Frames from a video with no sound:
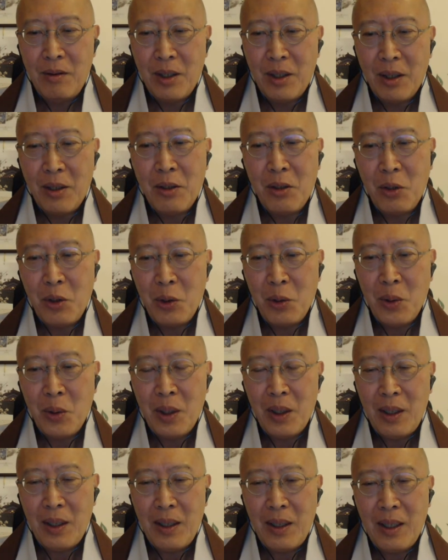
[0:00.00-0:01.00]
just do
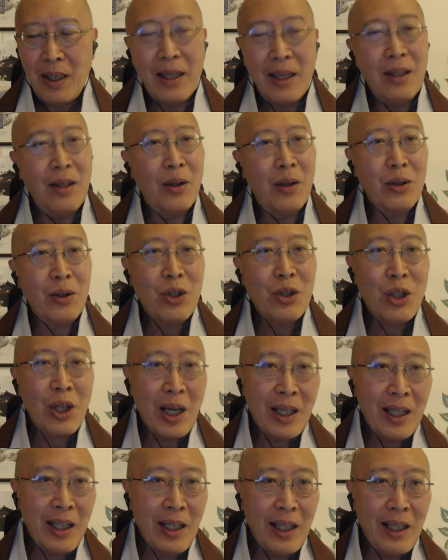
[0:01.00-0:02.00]
it and not
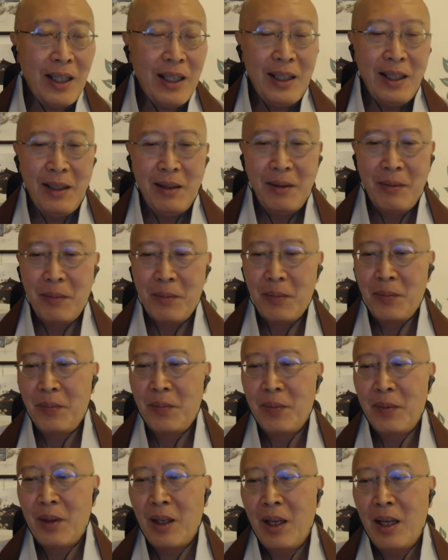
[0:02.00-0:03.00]
checking.
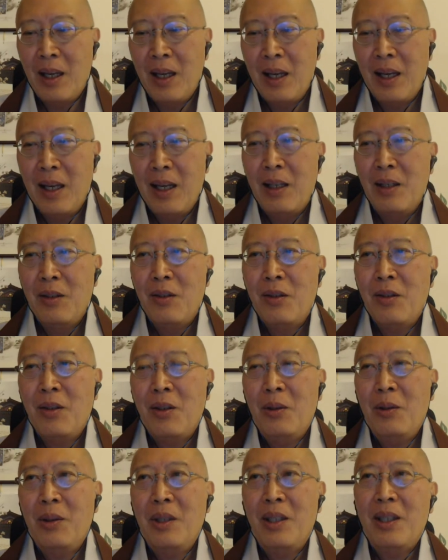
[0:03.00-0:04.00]

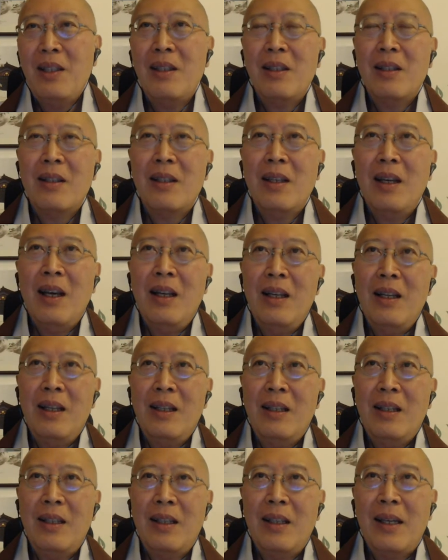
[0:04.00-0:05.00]
So this is kind of
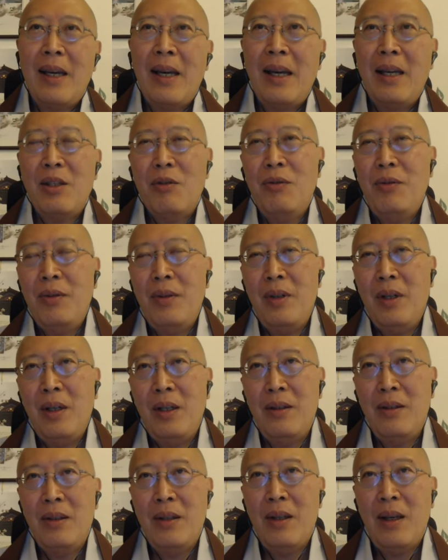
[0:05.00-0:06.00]
like a
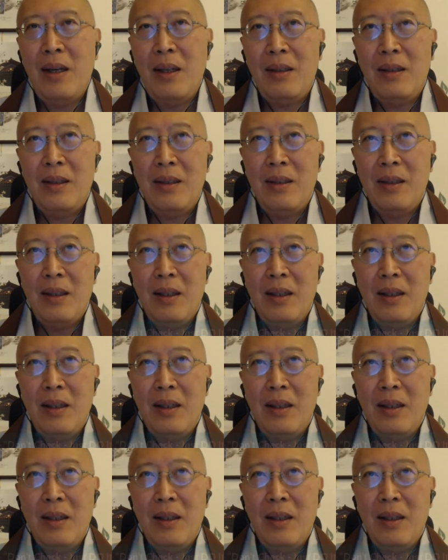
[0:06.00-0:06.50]
catchphrase that